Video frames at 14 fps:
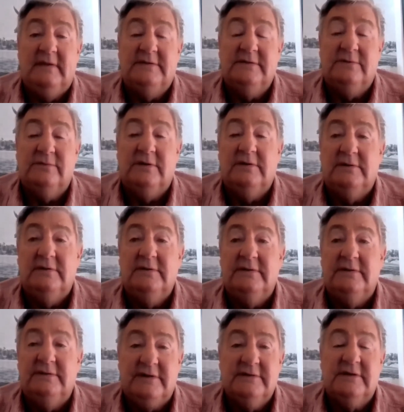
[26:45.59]
He said, well,
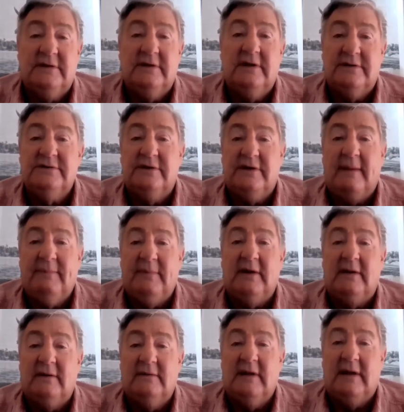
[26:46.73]
things are going to start
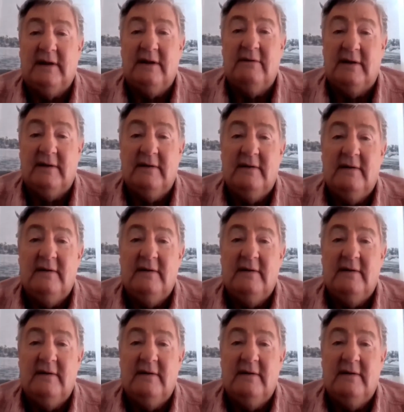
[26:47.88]
happening in that area.